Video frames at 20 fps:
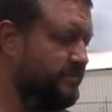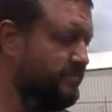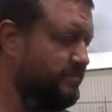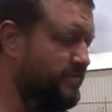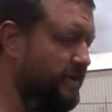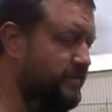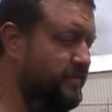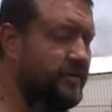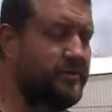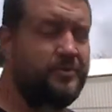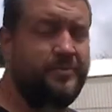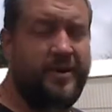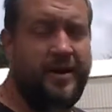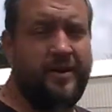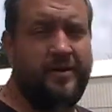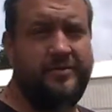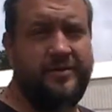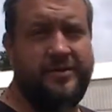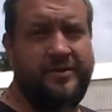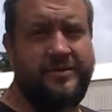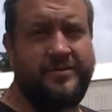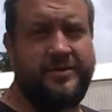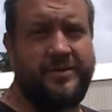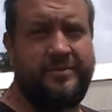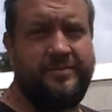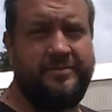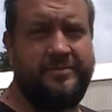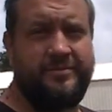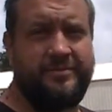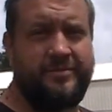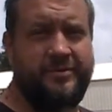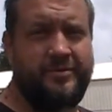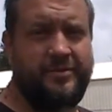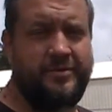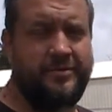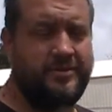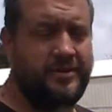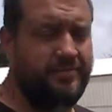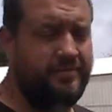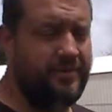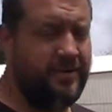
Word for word: Maybe inspire them to do something or do something